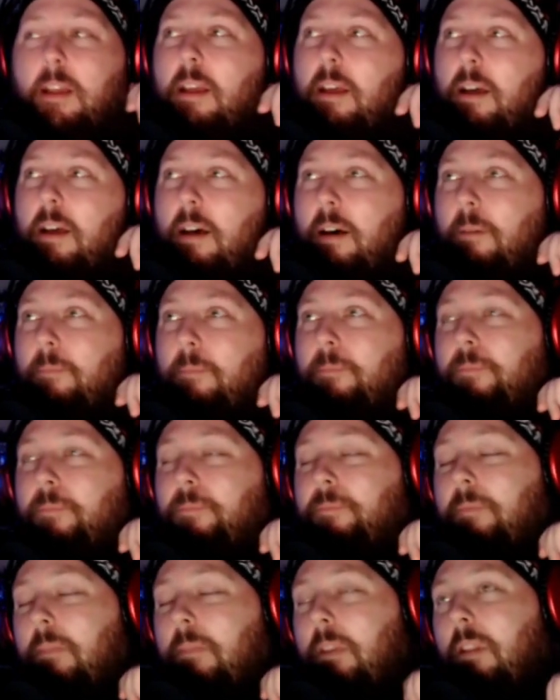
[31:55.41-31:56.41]

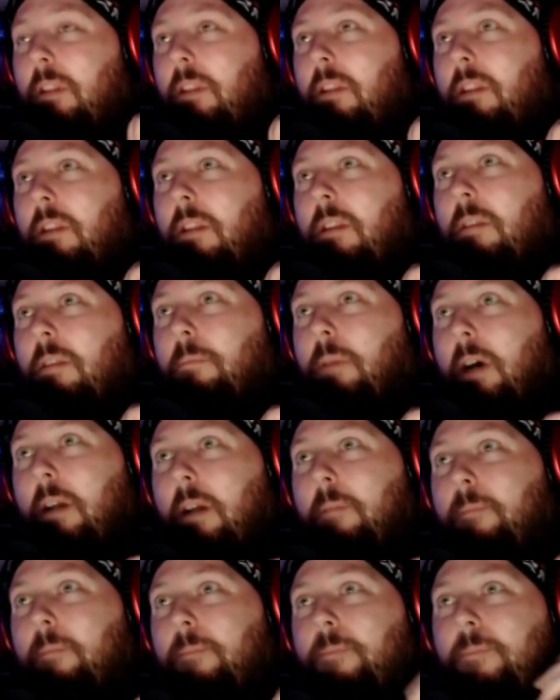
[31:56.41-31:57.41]

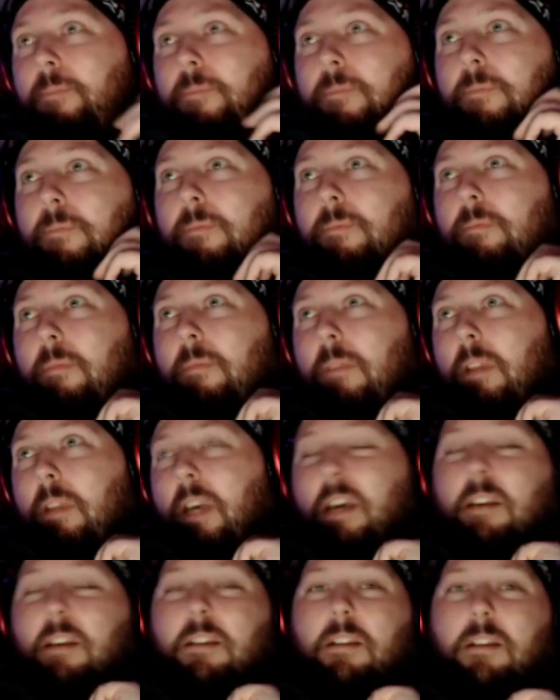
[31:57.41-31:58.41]
But
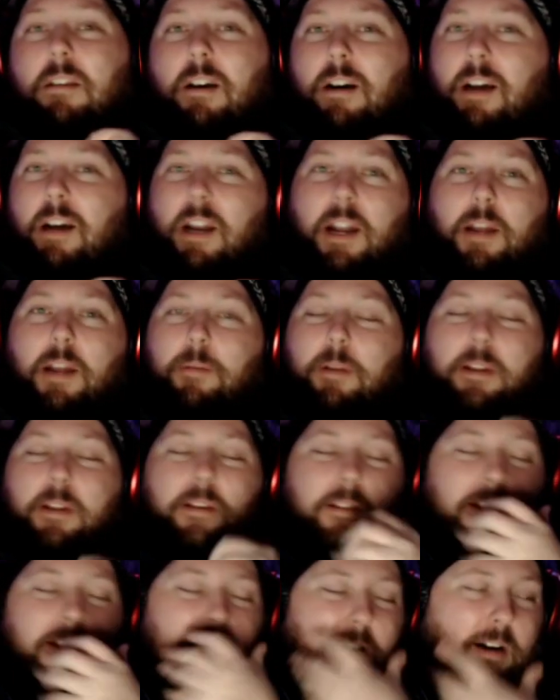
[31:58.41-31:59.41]
yeah, I don't know,
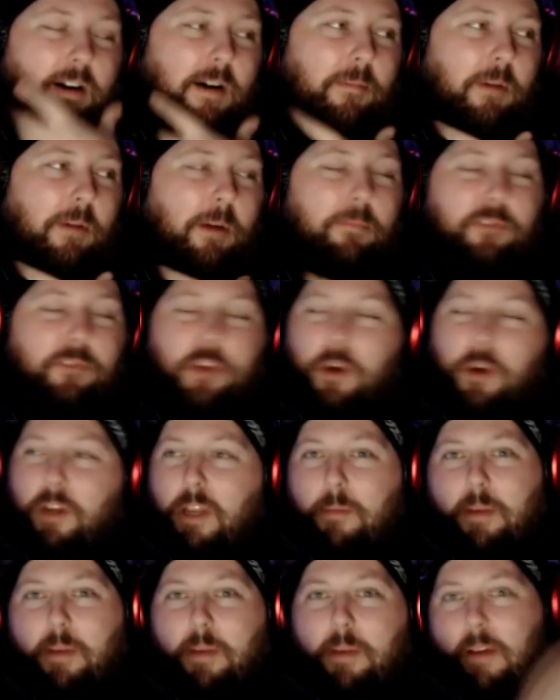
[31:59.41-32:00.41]
man. I'm
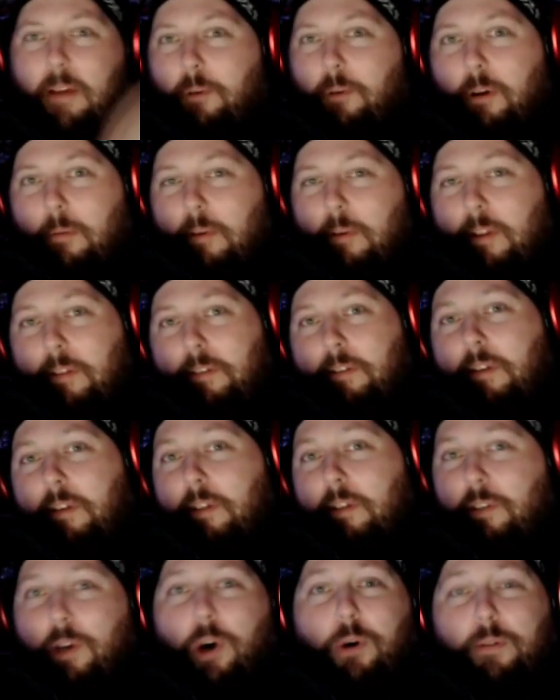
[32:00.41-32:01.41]
dirty about Warner Brothers
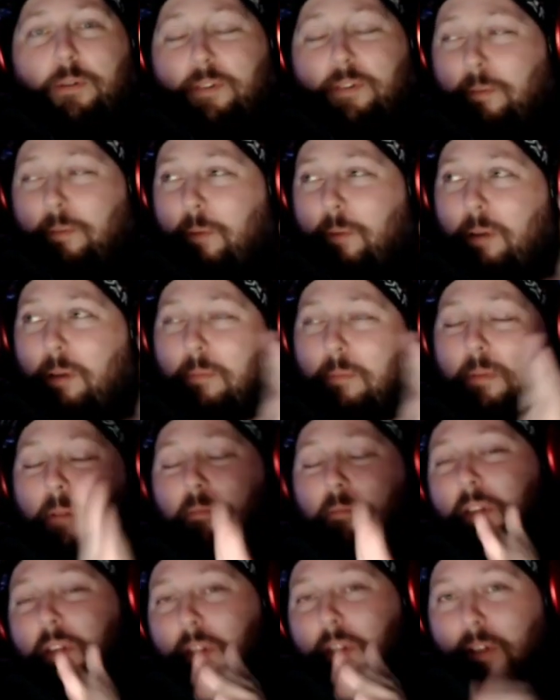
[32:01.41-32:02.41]
as a whole, so my
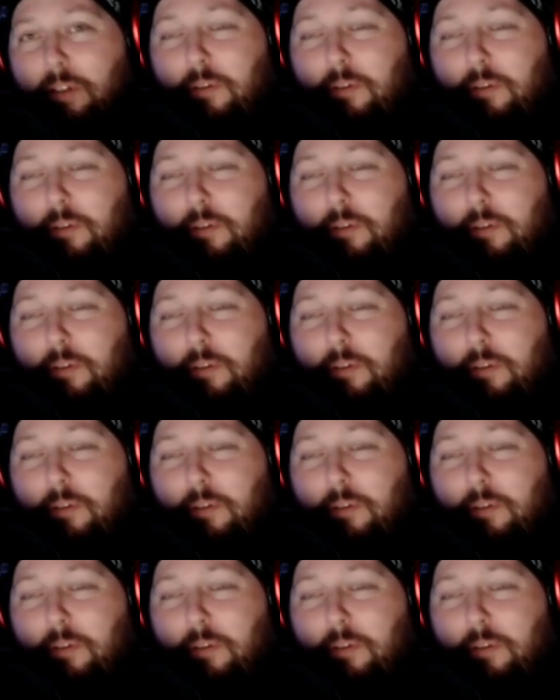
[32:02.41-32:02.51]
opinion is